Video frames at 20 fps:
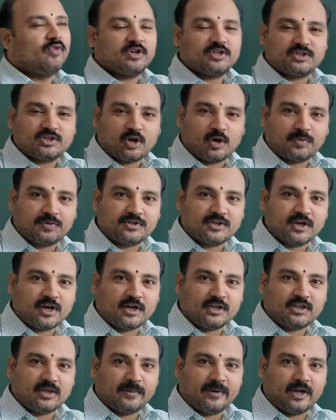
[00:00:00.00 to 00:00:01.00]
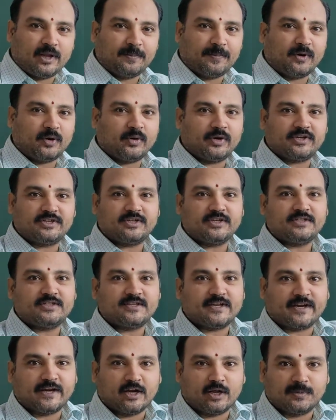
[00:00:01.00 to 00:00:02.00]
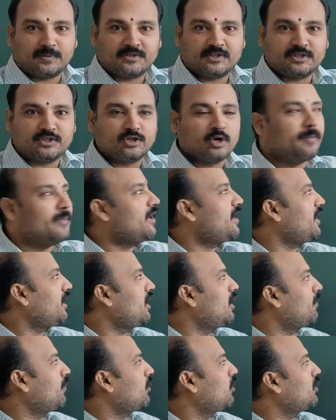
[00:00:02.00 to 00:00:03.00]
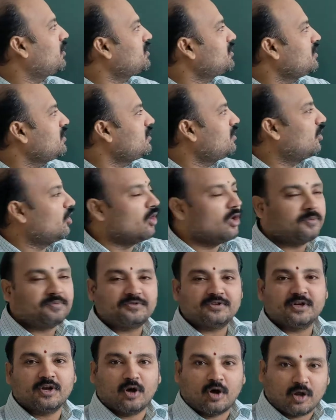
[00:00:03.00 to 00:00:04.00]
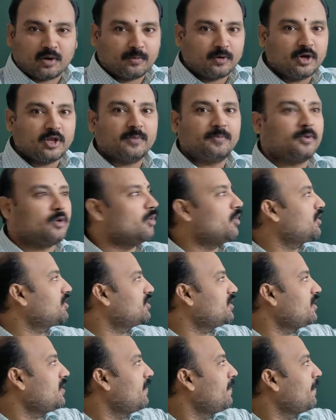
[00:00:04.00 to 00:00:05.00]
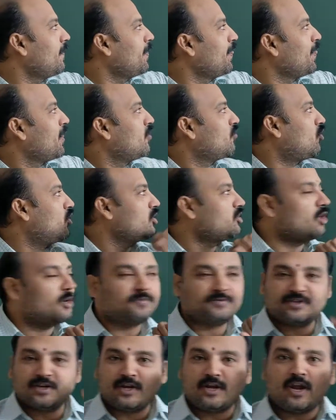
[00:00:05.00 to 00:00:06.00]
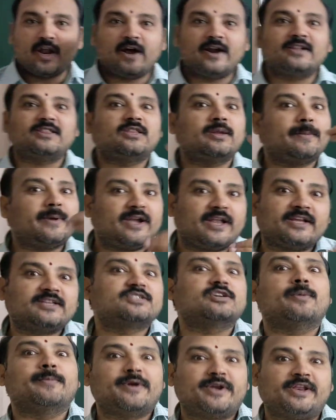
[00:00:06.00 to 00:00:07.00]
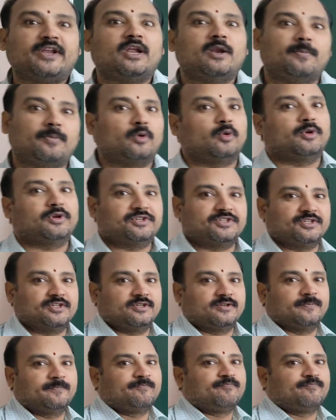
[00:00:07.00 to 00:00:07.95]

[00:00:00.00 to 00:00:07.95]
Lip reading: first option arithmetic progression, second option geometrical progression, third option harmonic progression, fourth option arithmetic geometrical progression.